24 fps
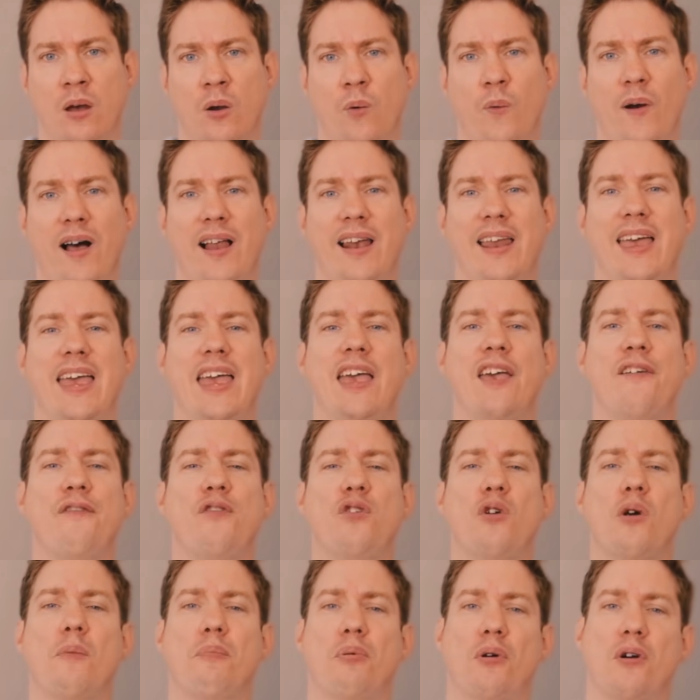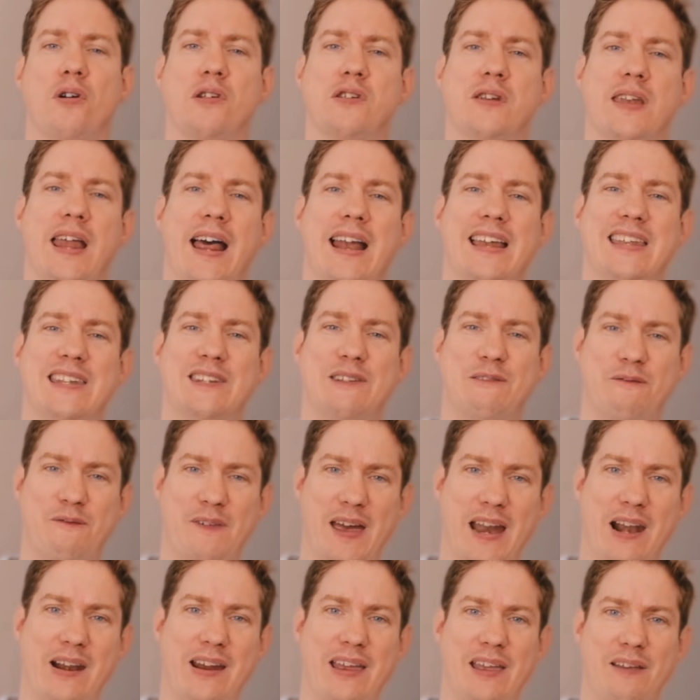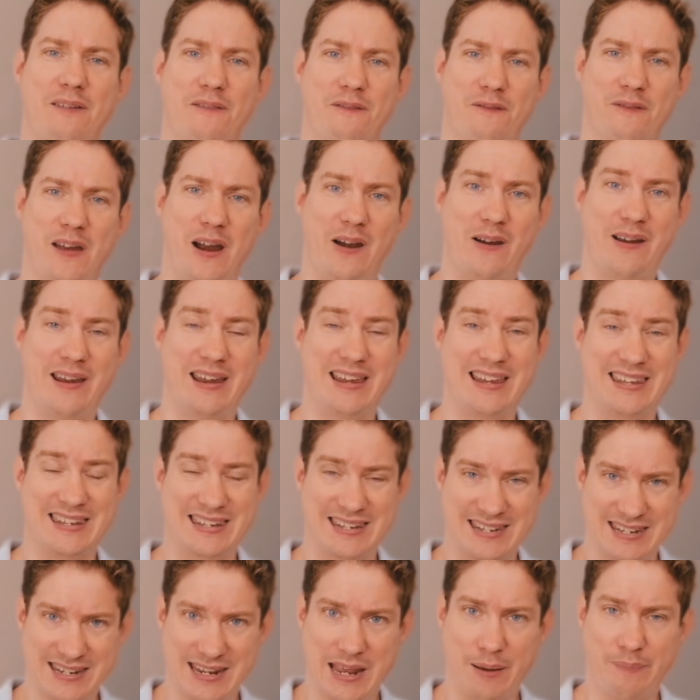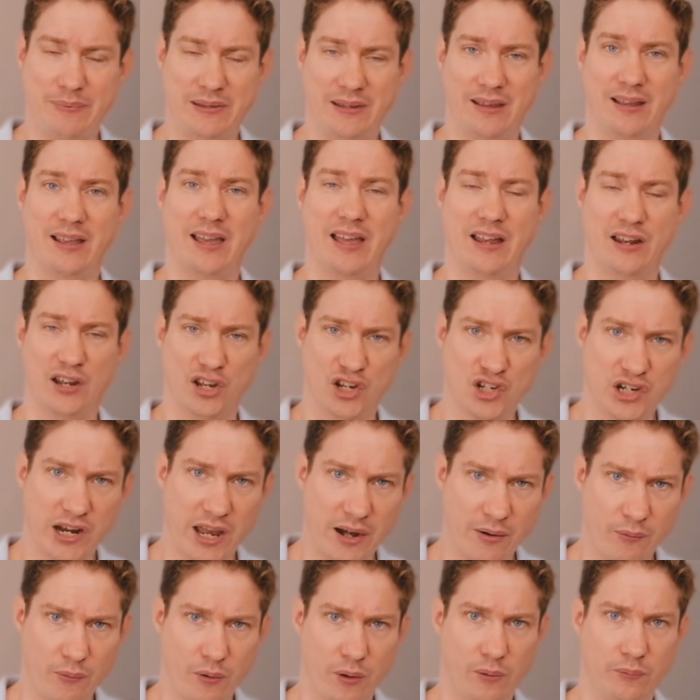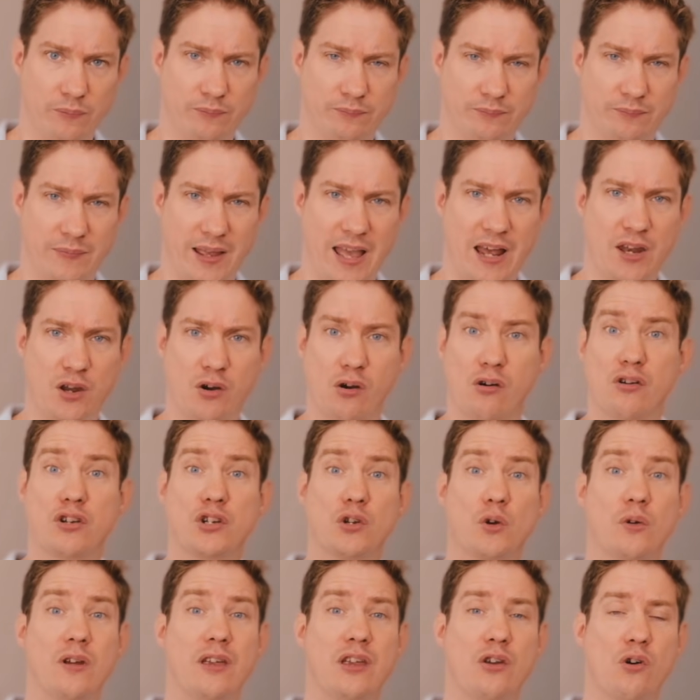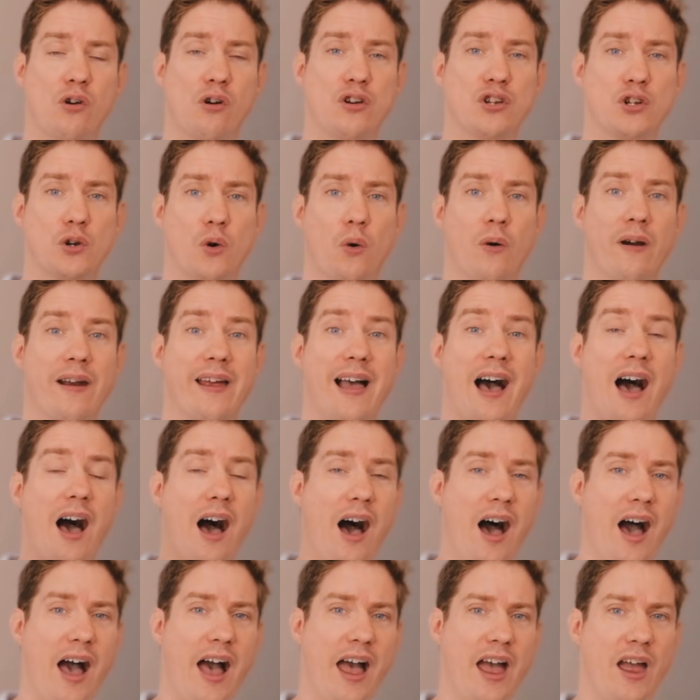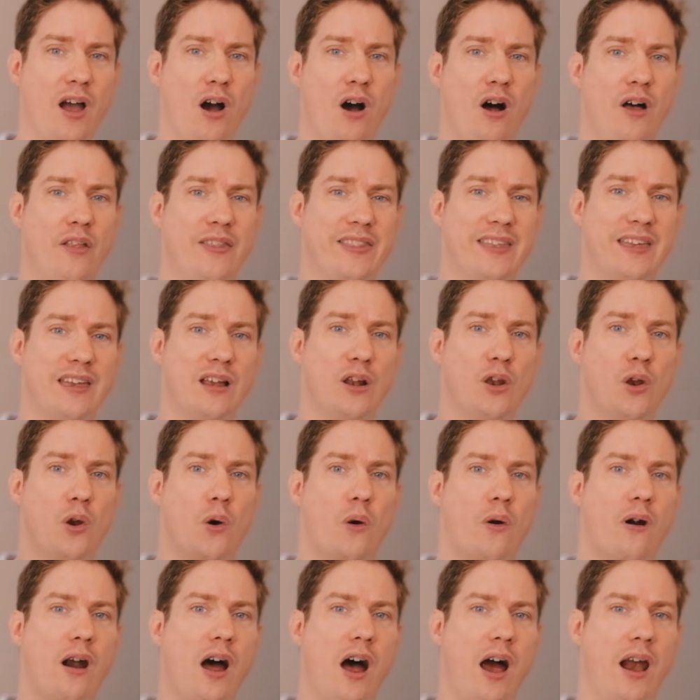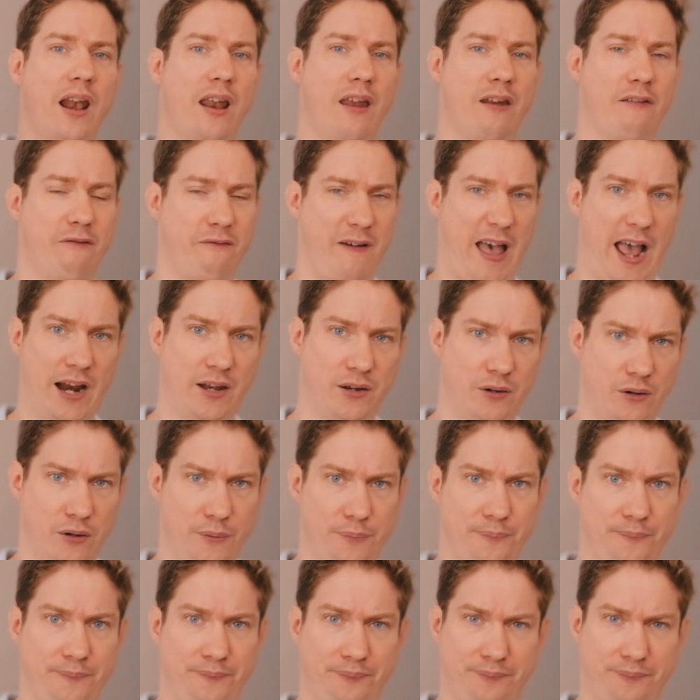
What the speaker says: Well, if you're a person that is very, very skeptic in general, and you're scoring high on the lower eyelid factor,